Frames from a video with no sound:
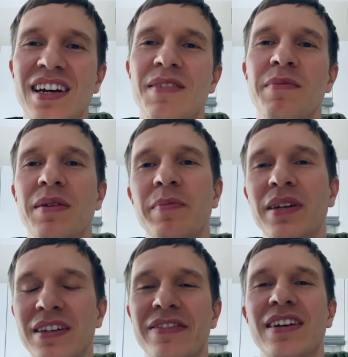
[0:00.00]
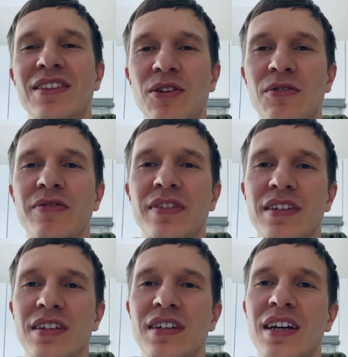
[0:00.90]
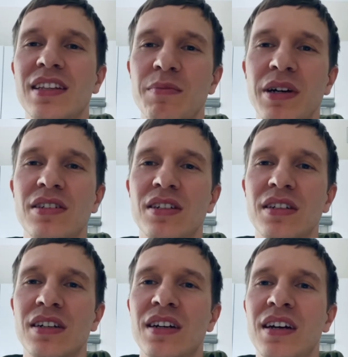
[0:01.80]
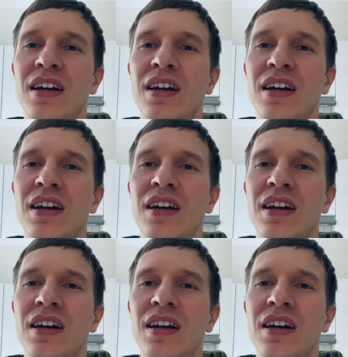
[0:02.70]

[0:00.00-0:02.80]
I'm a big fan of uh, Ad Badger.